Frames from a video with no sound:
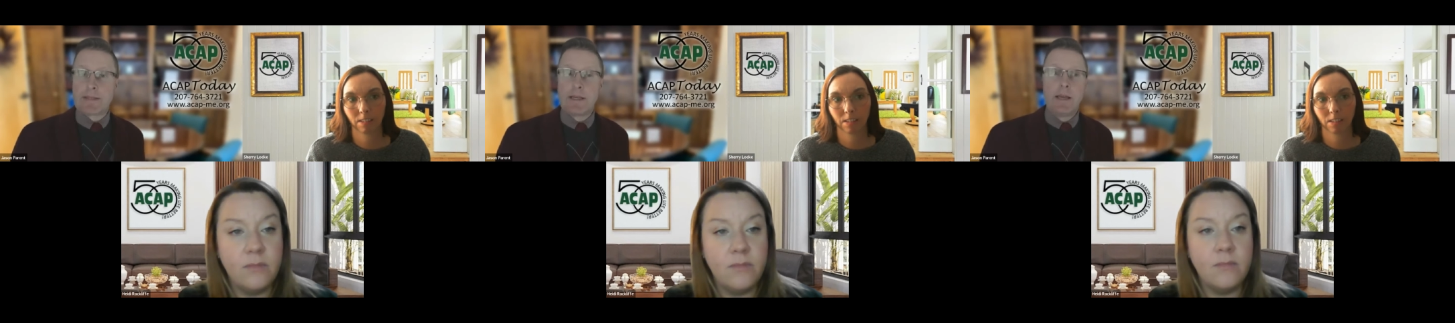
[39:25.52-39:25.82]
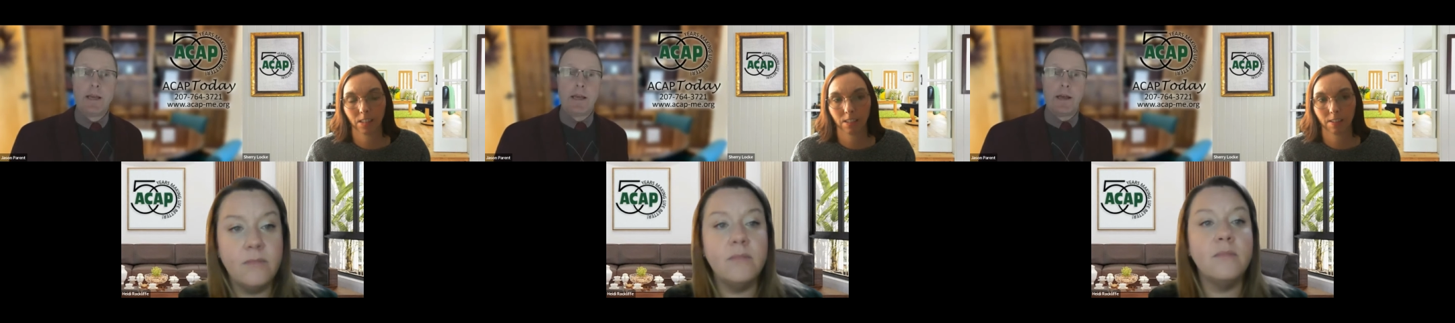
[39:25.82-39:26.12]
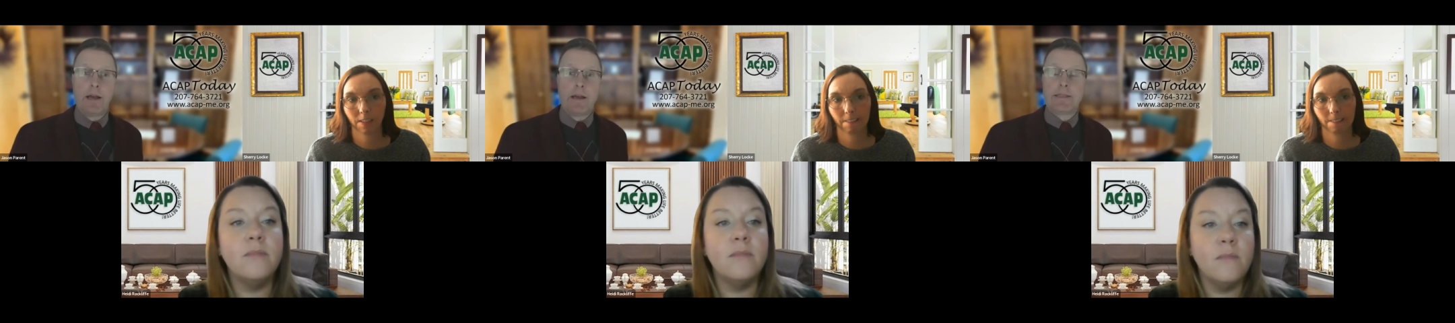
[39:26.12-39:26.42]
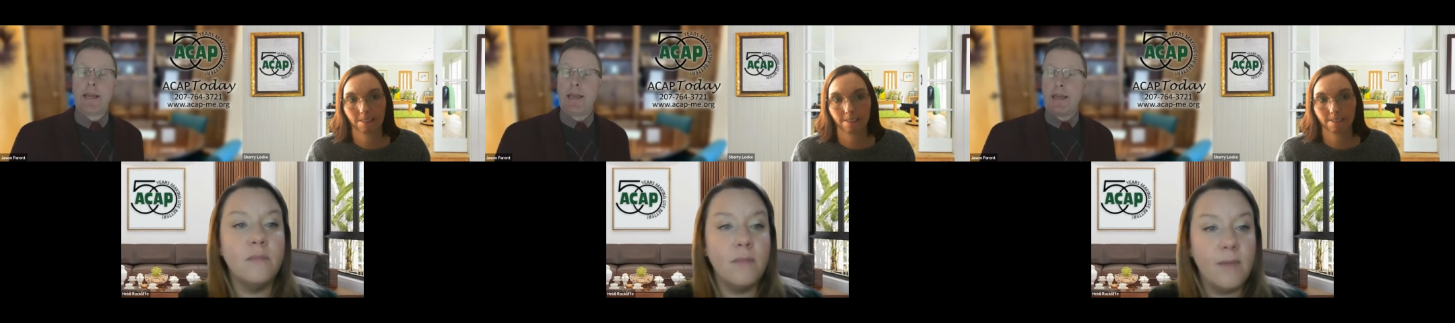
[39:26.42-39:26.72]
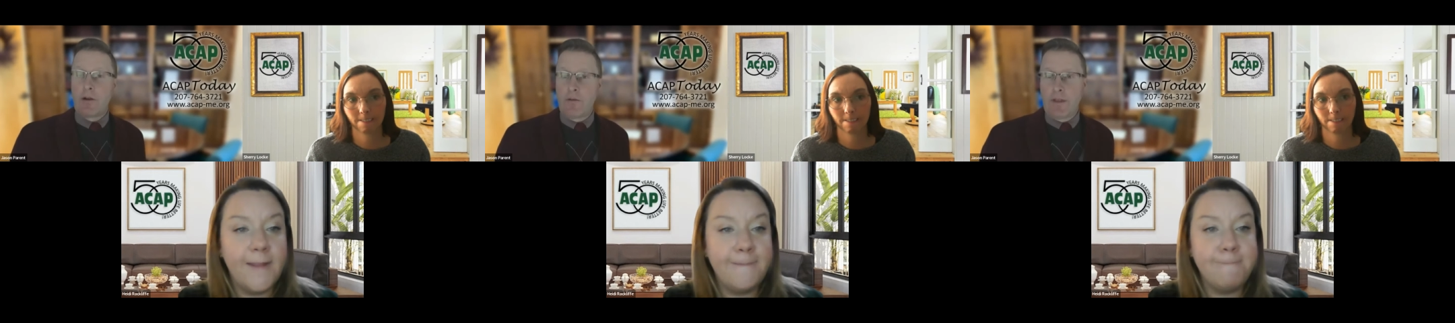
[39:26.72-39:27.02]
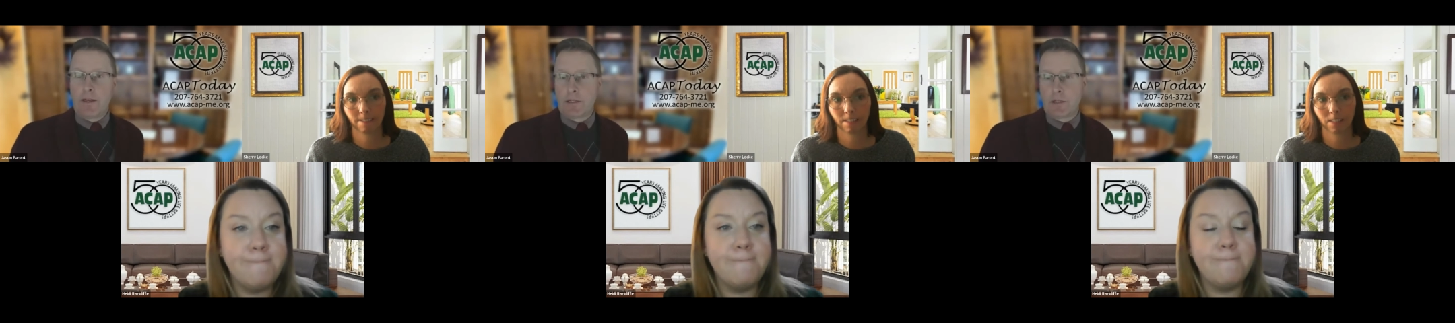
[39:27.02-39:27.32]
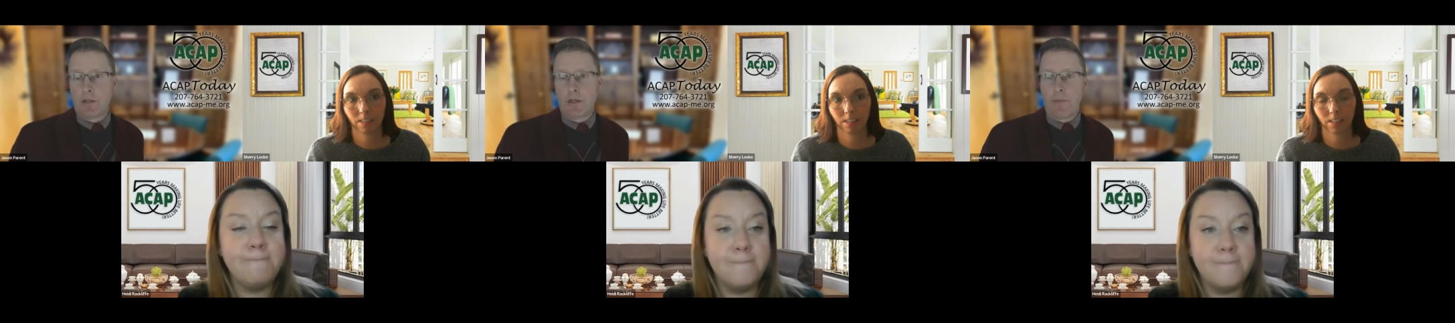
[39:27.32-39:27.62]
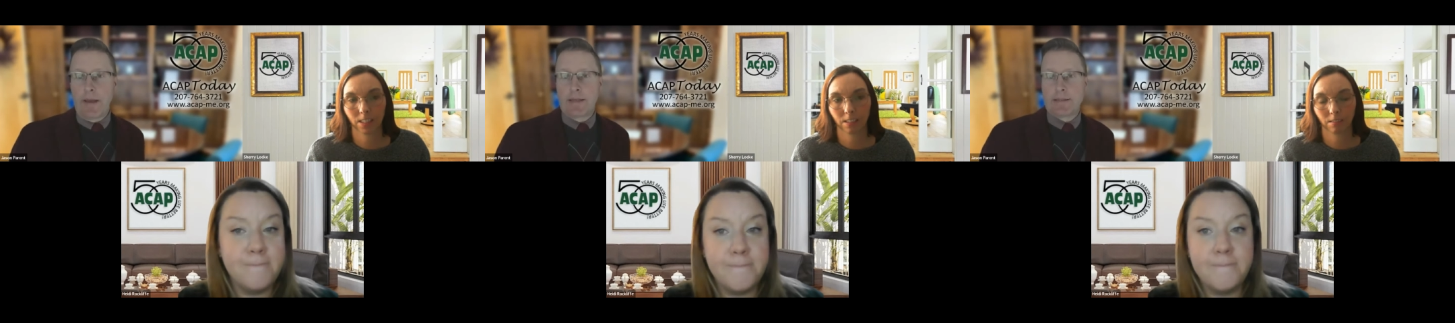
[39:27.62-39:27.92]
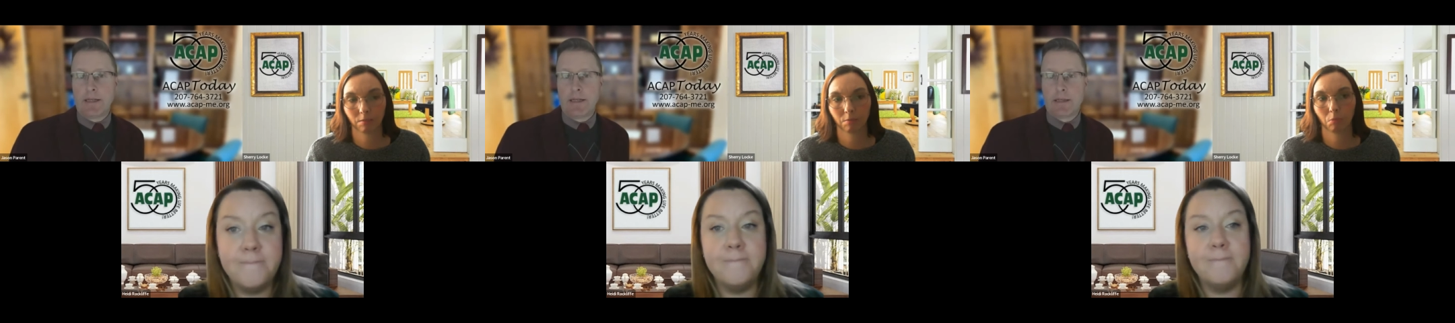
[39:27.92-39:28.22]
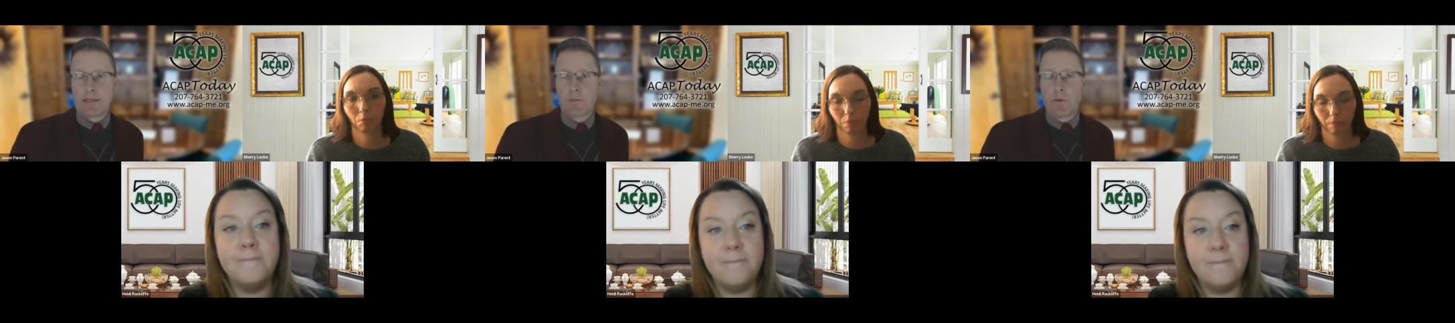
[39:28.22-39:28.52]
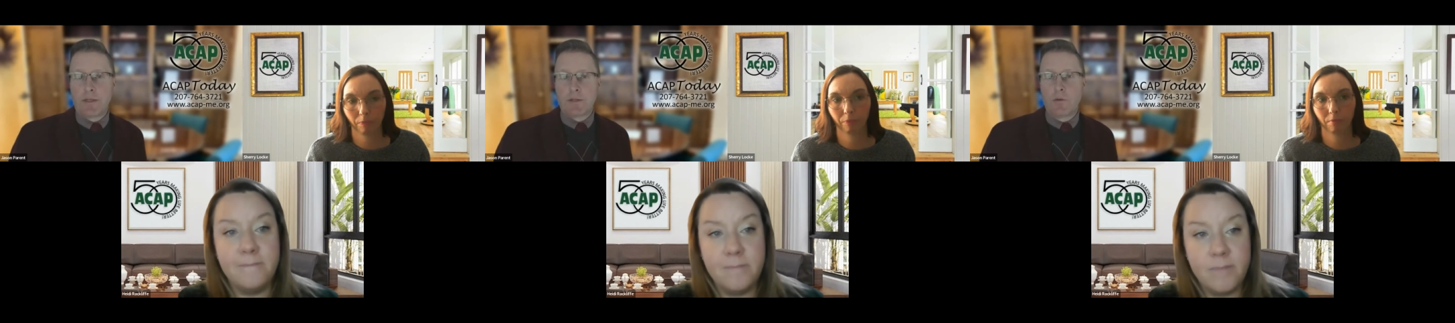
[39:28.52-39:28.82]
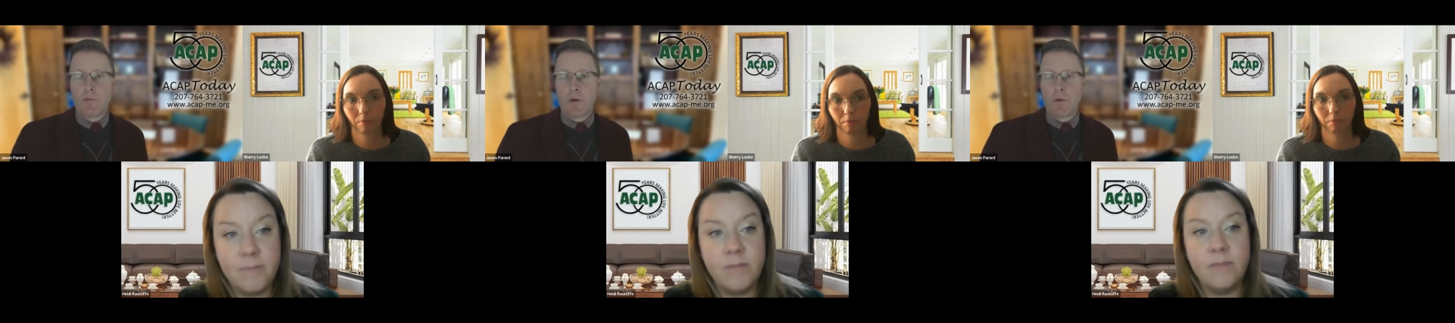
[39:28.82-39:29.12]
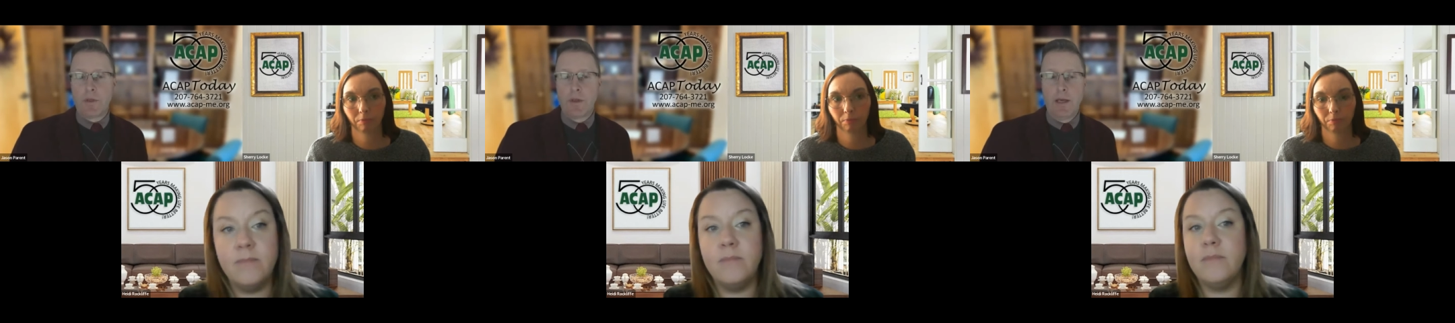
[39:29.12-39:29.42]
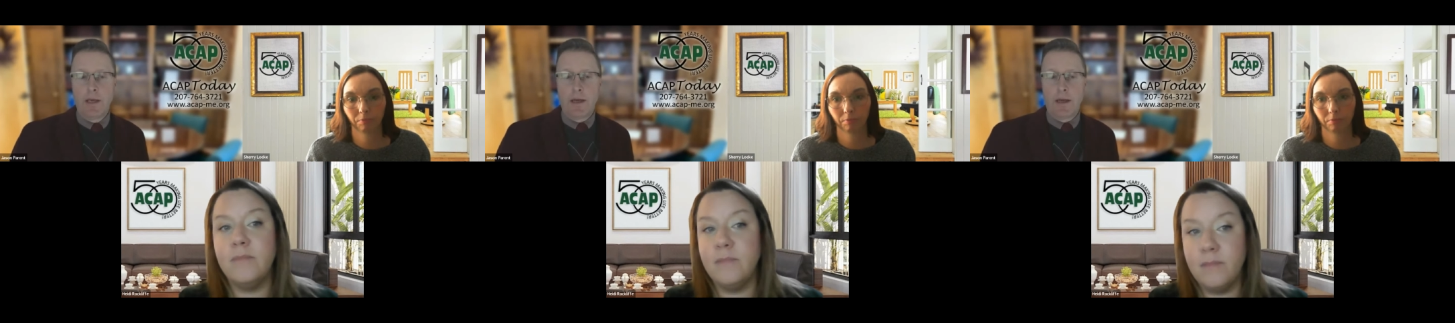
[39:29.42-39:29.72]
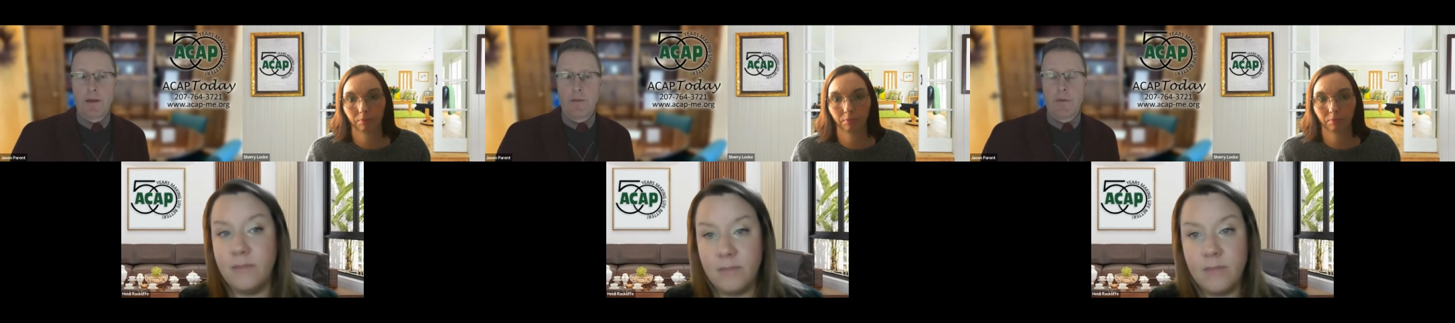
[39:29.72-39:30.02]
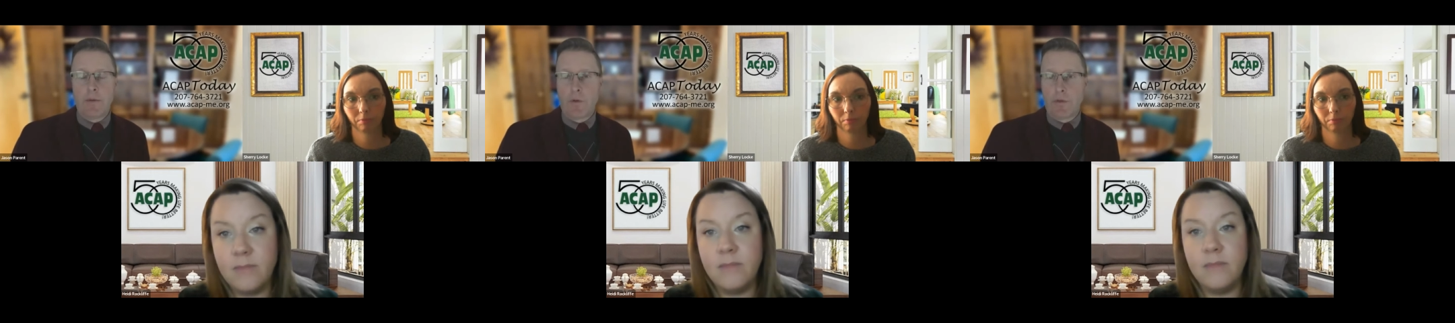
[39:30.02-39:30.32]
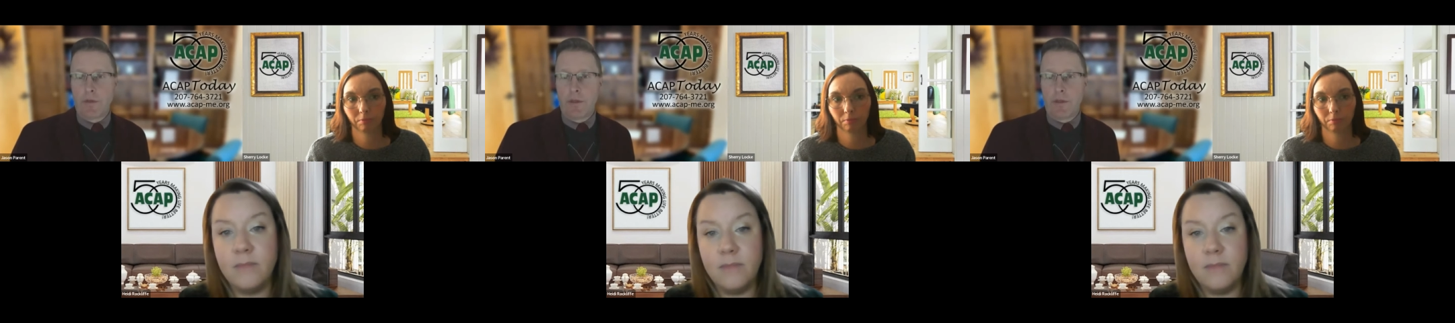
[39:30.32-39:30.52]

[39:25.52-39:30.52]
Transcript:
Speaker 1: us uh, take care of the additional capacity at this point. So both um, both